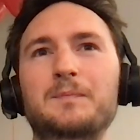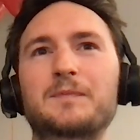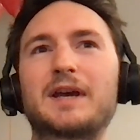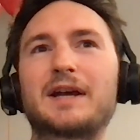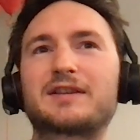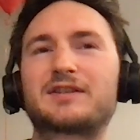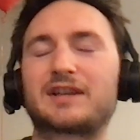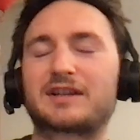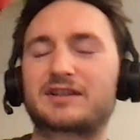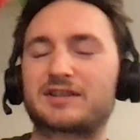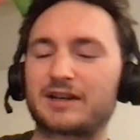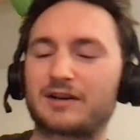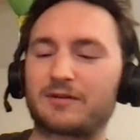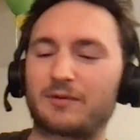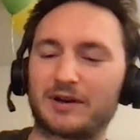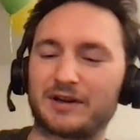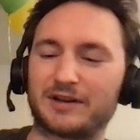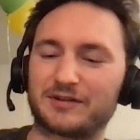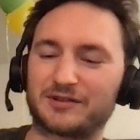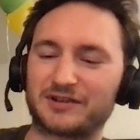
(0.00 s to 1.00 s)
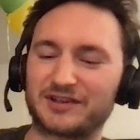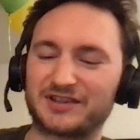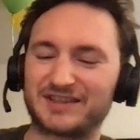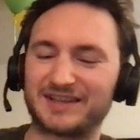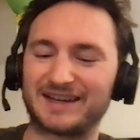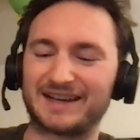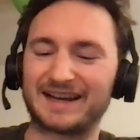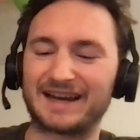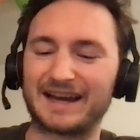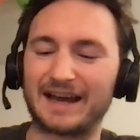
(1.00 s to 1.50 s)
Yeah, it's actually quite
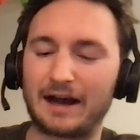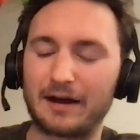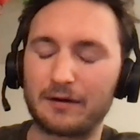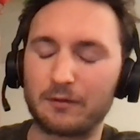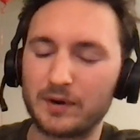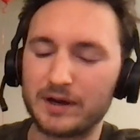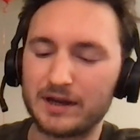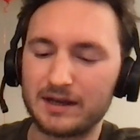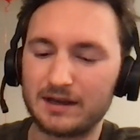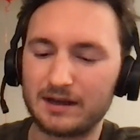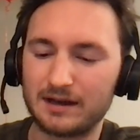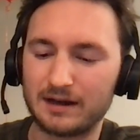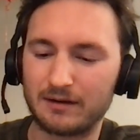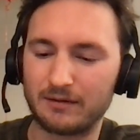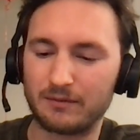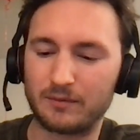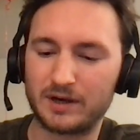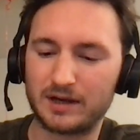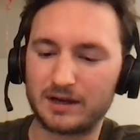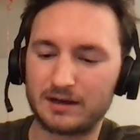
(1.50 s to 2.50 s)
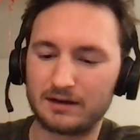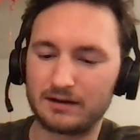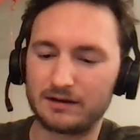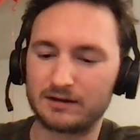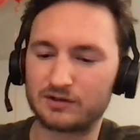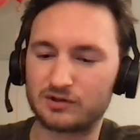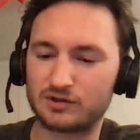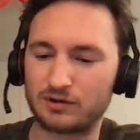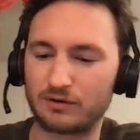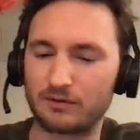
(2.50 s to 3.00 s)
interesting. We
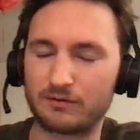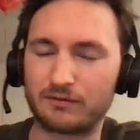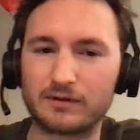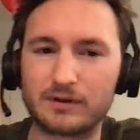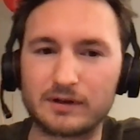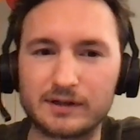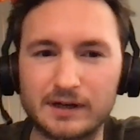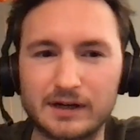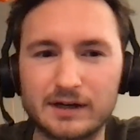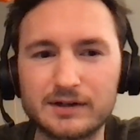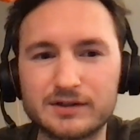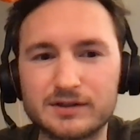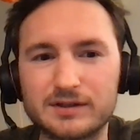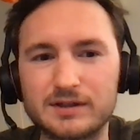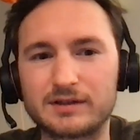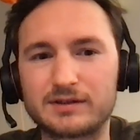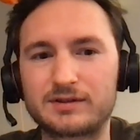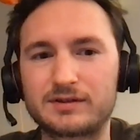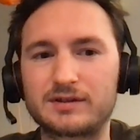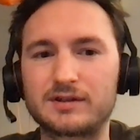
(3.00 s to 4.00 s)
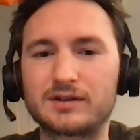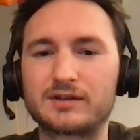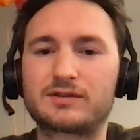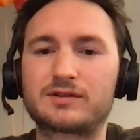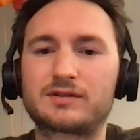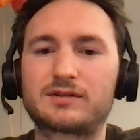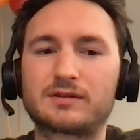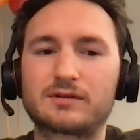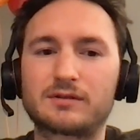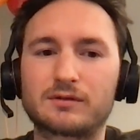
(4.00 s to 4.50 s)
so there's
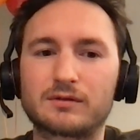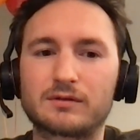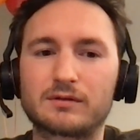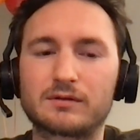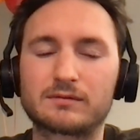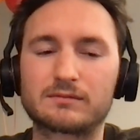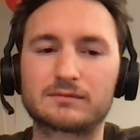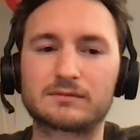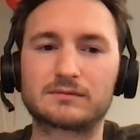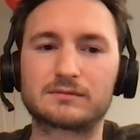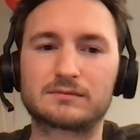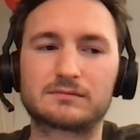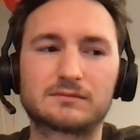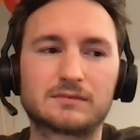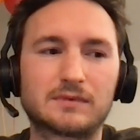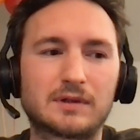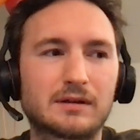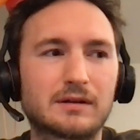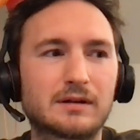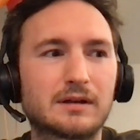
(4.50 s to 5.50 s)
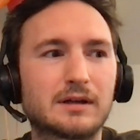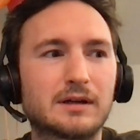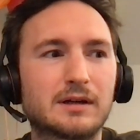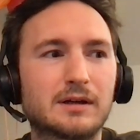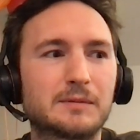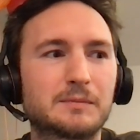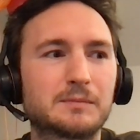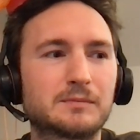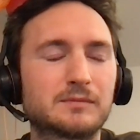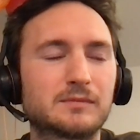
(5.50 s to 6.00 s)
this
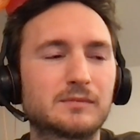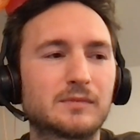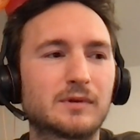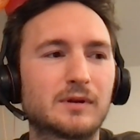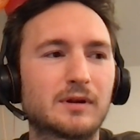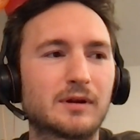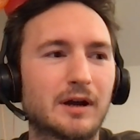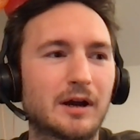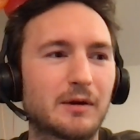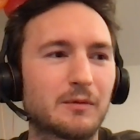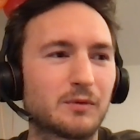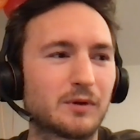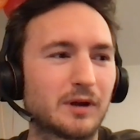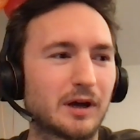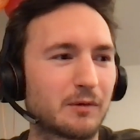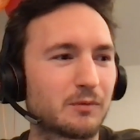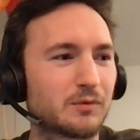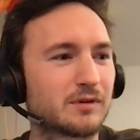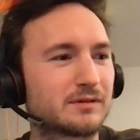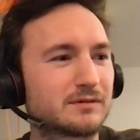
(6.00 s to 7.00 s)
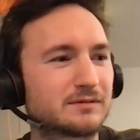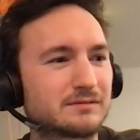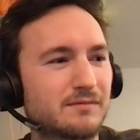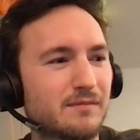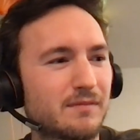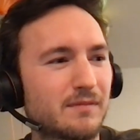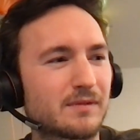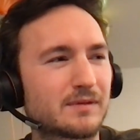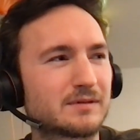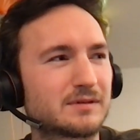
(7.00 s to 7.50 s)
um I would
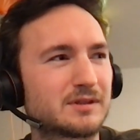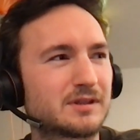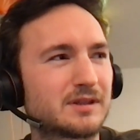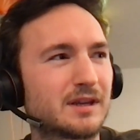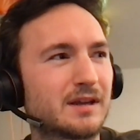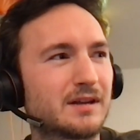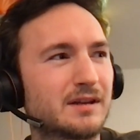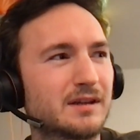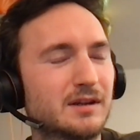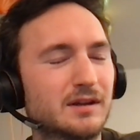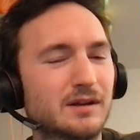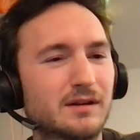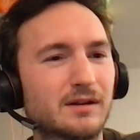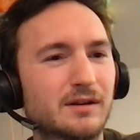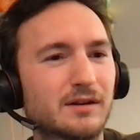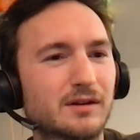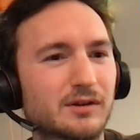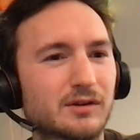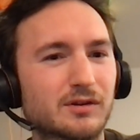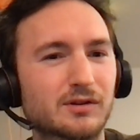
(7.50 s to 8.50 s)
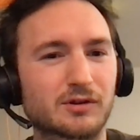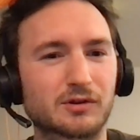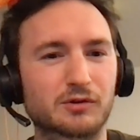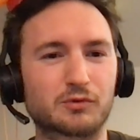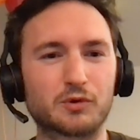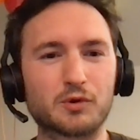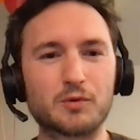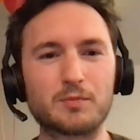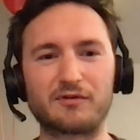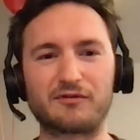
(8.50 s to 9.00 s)
say the
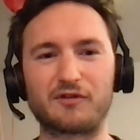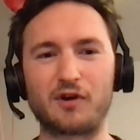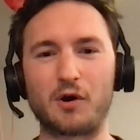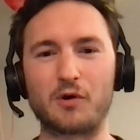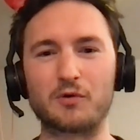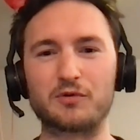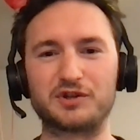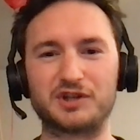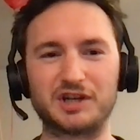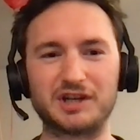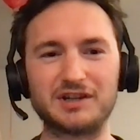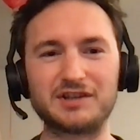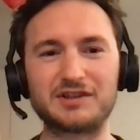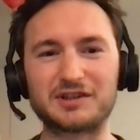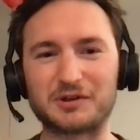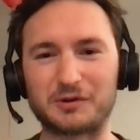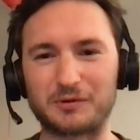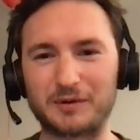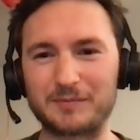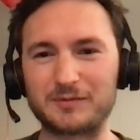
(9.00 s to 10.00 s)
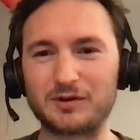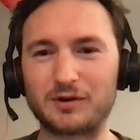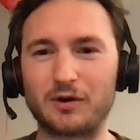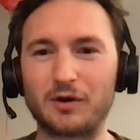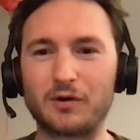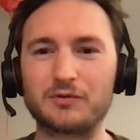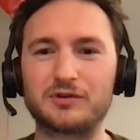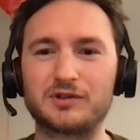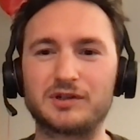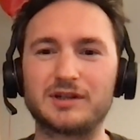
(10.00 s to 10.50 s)
group of OGs,
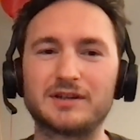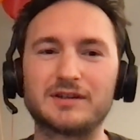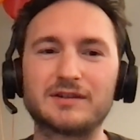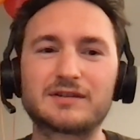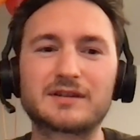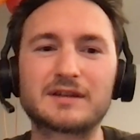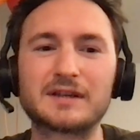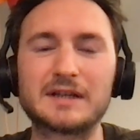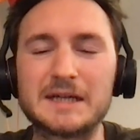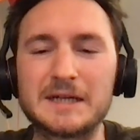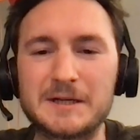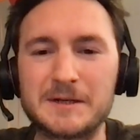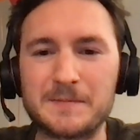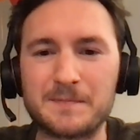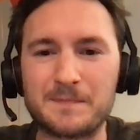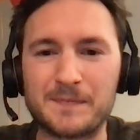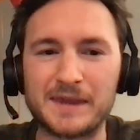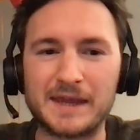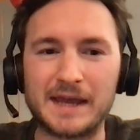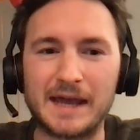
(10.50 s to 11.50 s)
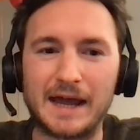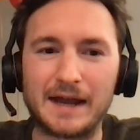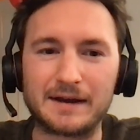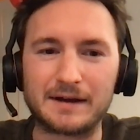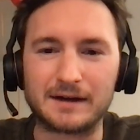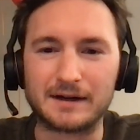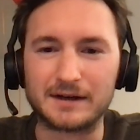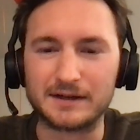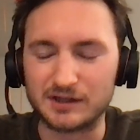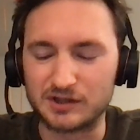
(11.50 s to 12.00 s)
crypto OGs, and
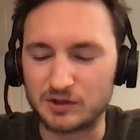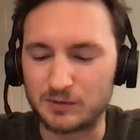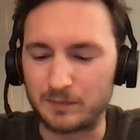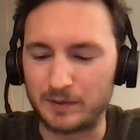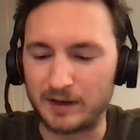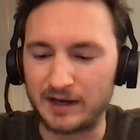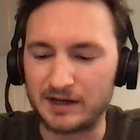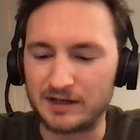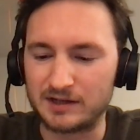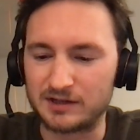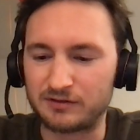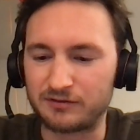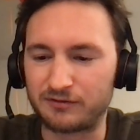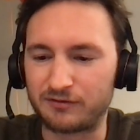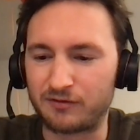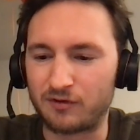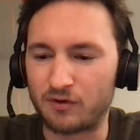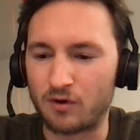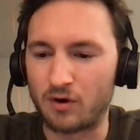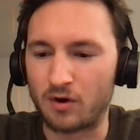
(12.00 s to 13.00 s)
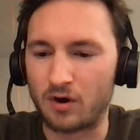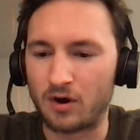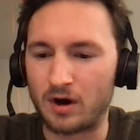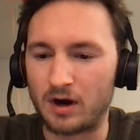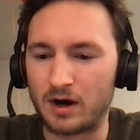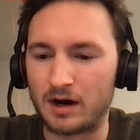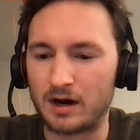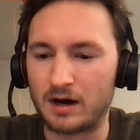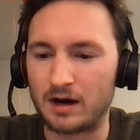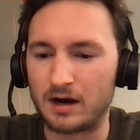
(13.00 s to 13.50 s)
they're in this space
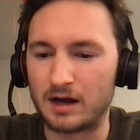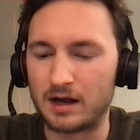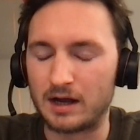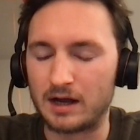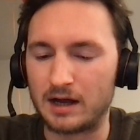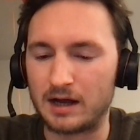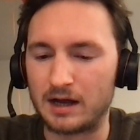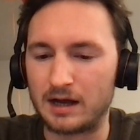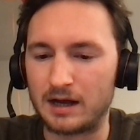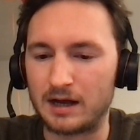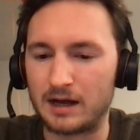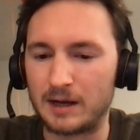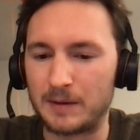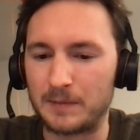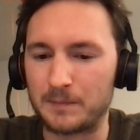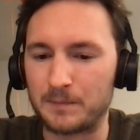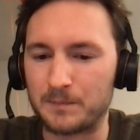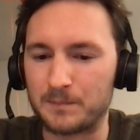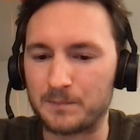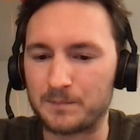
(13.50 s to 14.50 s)
for the